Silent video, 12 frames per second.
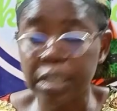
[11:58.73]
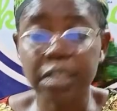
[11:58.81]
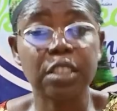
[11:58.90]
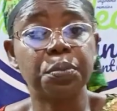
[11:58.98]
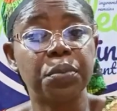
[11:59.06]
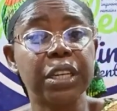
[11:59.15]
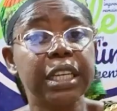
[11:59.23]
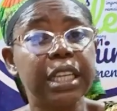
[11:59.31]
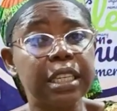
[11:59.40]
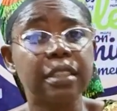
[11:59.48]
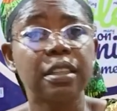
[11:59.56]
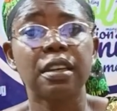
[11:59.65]
And this is
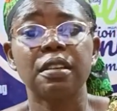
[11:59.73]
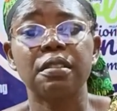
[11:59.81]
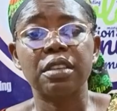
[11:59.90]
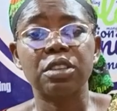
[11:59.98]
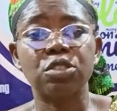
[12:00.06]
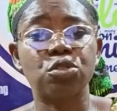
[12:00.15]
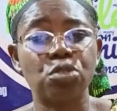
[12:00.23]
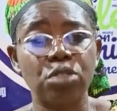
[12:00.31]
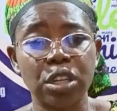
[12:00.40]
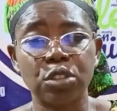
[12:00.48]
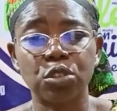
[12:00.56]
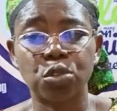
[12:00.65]
bringing this
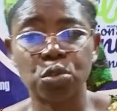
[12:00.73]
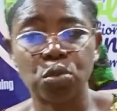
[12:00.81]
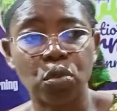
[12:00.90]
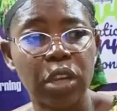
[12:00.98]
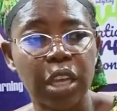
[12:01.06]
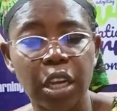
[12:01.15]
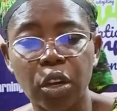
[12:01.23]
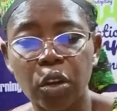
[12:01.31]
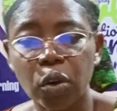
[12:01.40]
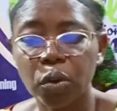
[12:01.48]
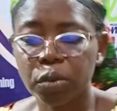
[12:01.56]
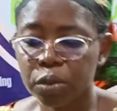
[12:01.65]
unit to a
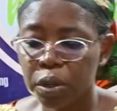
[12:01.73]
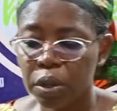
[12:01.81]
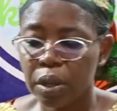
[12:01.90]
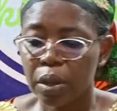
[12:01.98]
close.